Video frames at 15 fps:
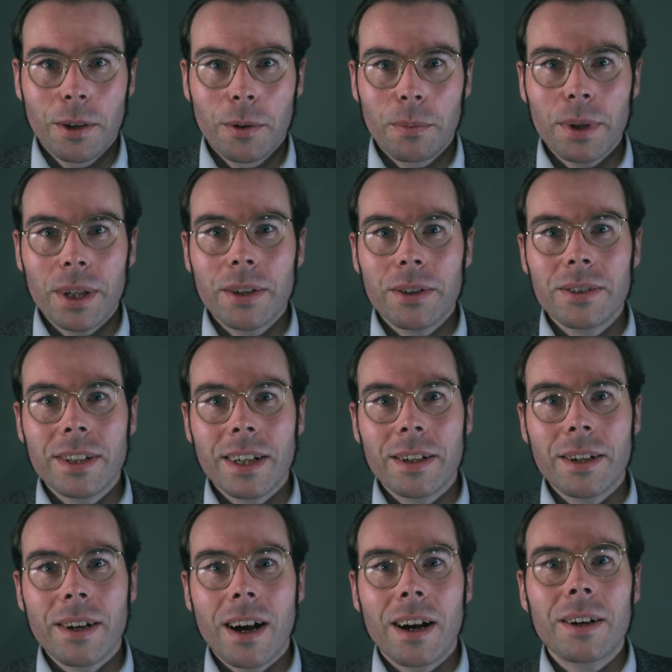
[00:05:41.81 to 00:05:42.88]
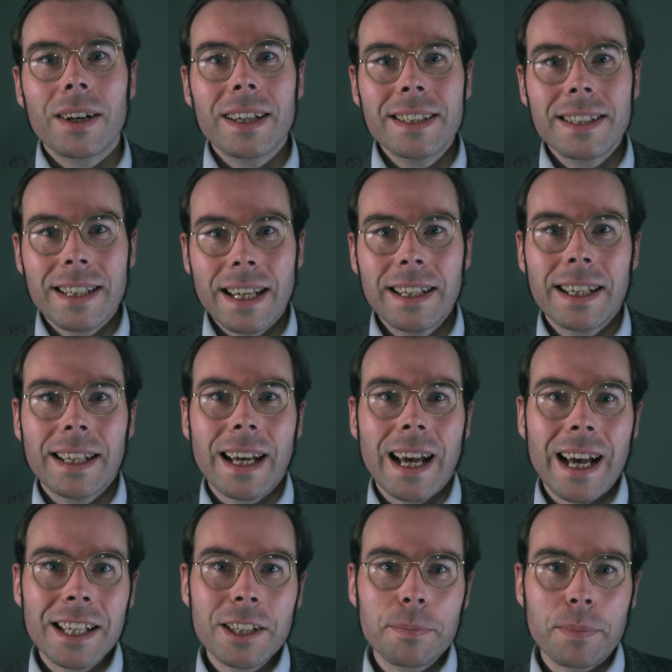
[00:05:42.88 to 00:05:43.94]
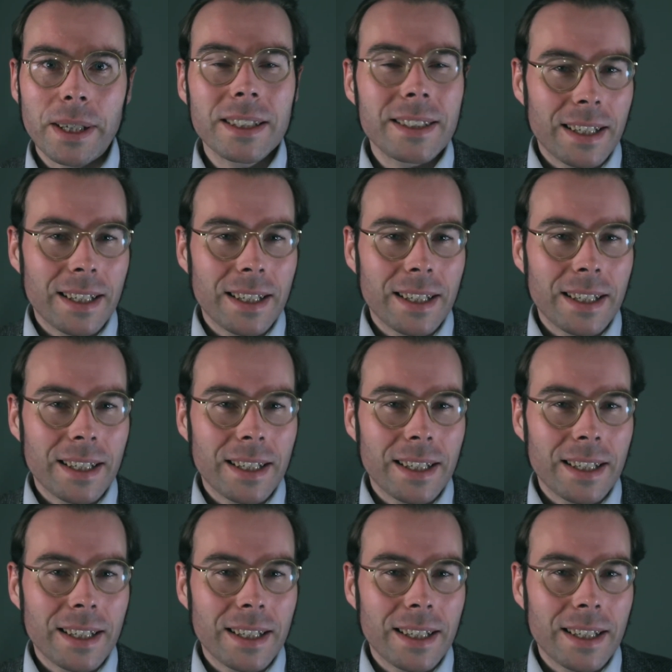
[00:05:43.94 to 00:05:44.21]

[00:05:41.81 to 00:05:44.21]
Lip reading: because there are aesthetic aspects,